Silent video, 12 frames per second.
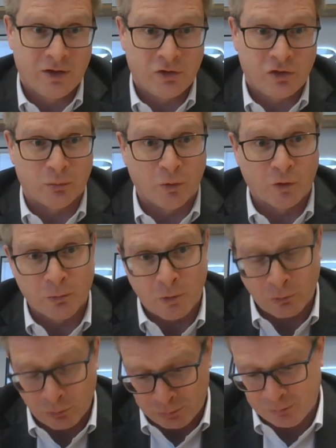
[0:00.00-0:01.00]
So more and
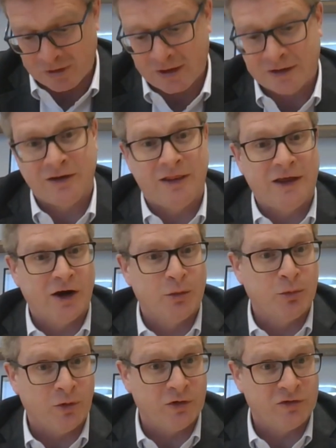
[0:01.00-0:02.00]
more when people get to the
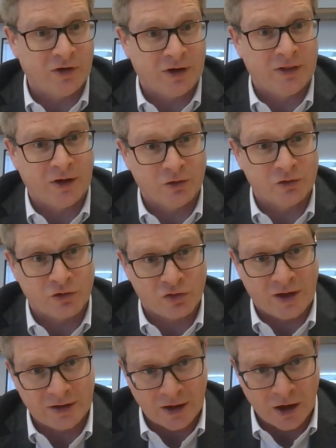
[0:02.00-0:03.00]
airport, I think
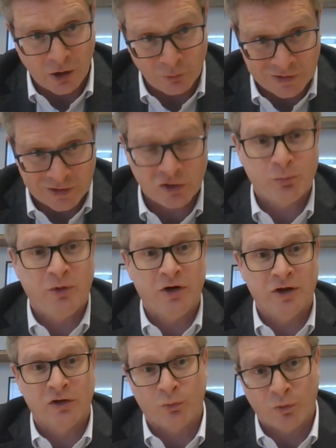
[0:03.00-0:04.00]
understanding how the
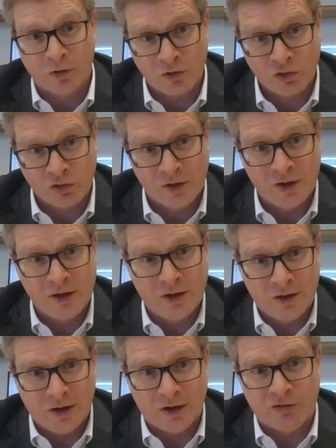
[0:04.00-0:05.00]
experience works
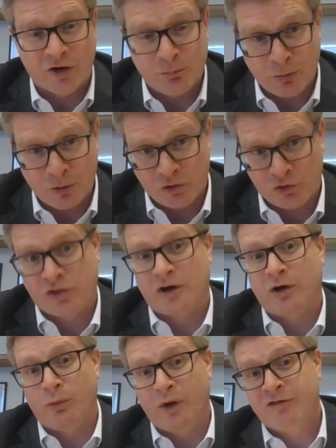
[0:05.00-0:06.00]
in a very
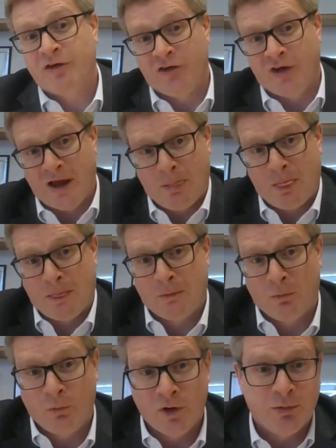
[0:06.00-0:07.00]
personal way for them
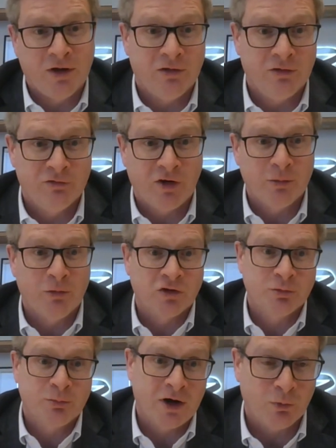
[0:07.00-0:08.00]
will be very
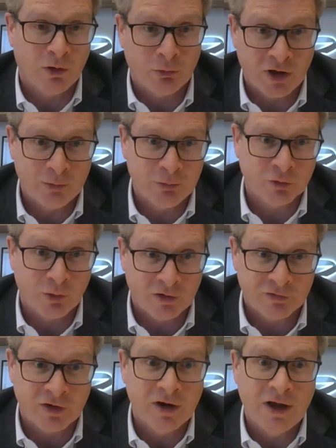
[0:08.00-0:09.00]
much part of what we're able to
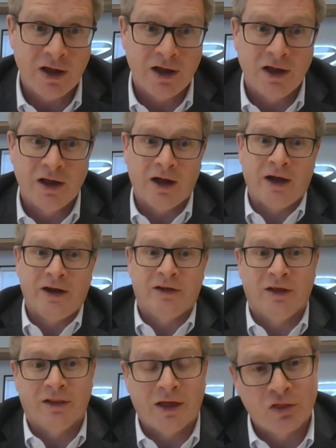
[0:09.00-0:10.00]
offer. And I
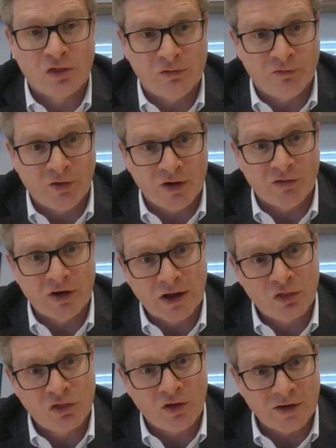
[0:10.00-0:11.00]
think that's very, very
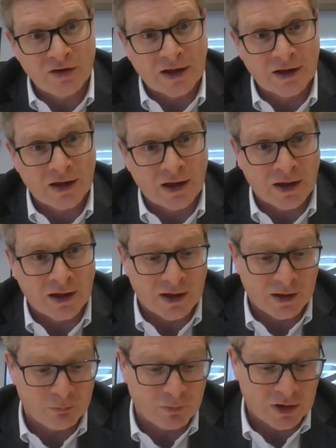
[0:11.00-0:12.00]
exciting.
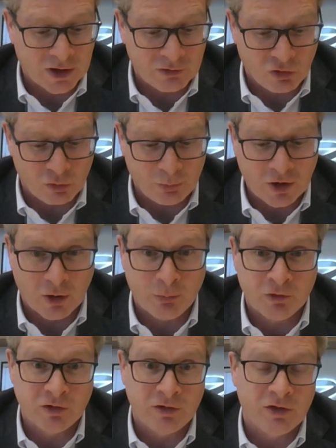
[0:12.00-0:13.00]
And it gives us big
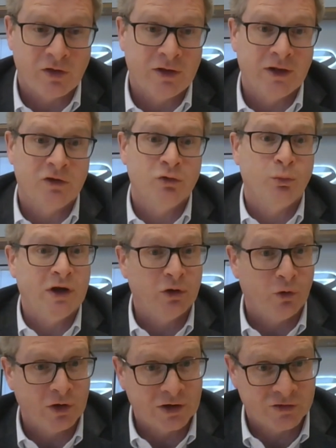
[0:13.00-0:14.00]
opportunities, I think, to
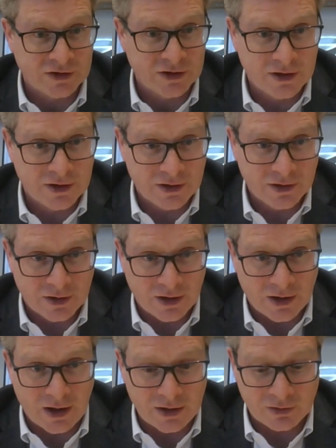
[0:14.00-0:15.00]
win loyalty.
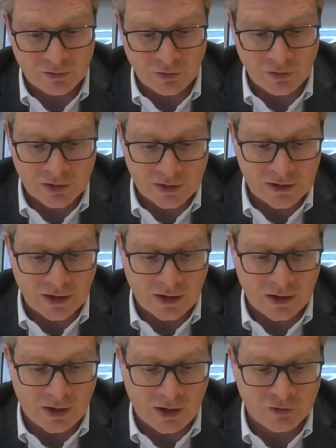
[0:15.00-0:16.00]
And thirdly,
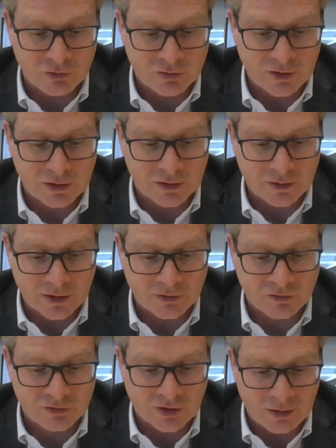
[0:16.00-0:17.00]
I do think
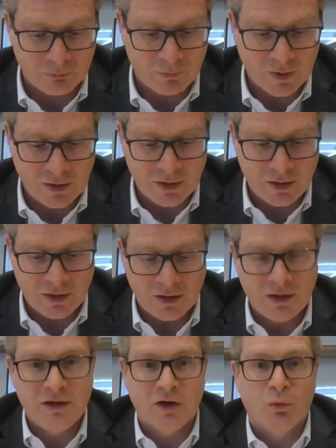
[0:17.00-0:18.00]
that,
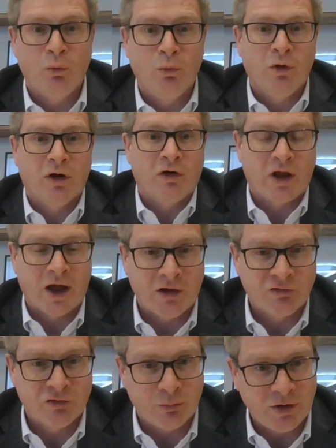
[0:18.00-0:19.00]
we're going to
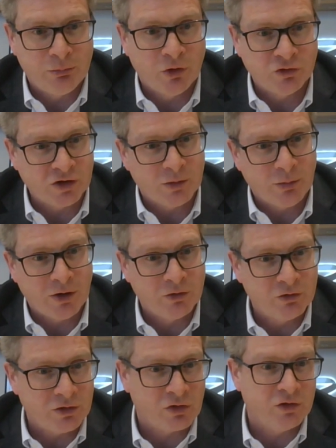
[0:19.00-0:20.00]
have to be pushing the
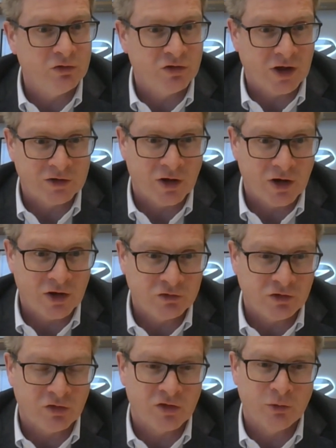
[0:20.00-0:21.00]
boundaries on new
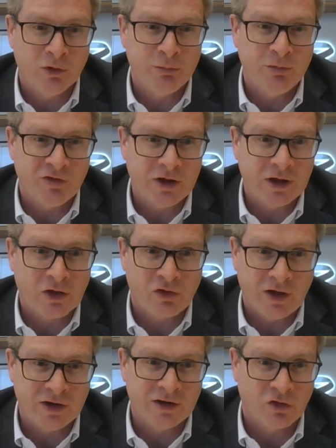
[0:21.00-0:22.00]
technologies. And it will be very
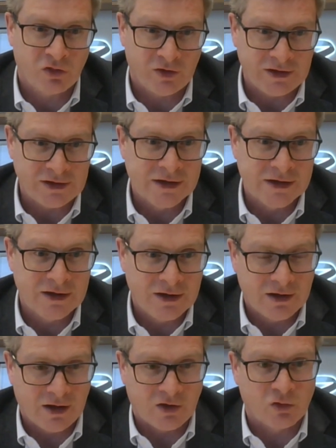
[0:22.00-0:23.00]
exciting to see,
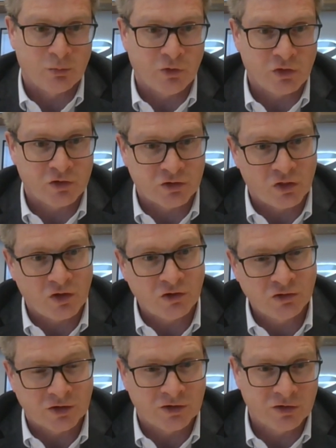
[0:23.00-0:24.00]
I suppose, a
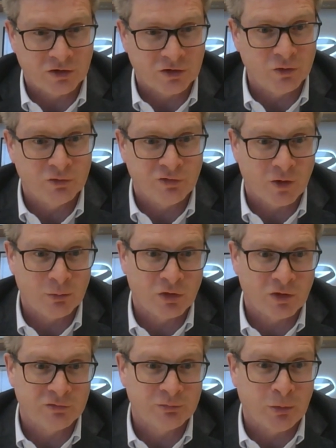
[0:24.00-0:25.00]
transition to new
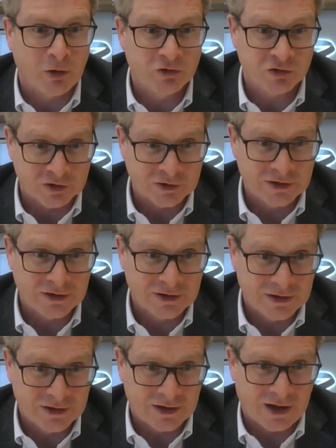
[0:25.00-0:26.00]
forms of propulsion.
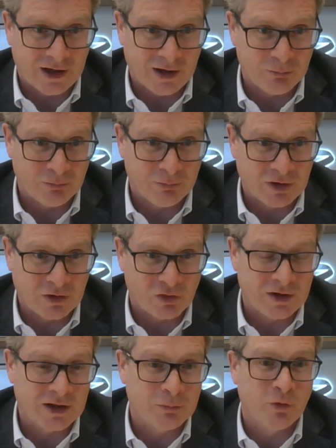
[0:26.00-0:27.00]
Because
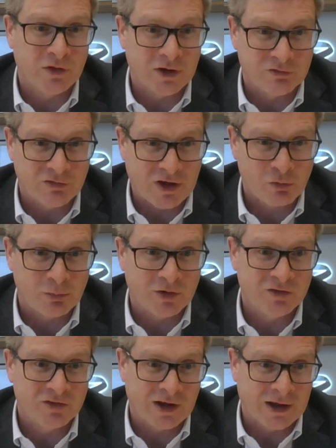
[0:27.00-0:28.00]
I think both the
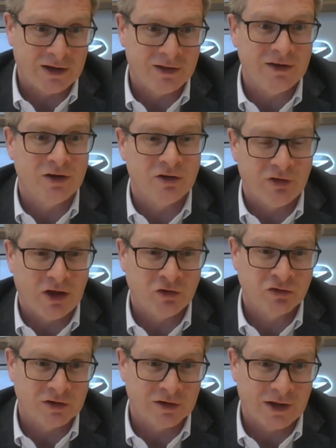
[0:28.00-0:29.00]
investment and the innovation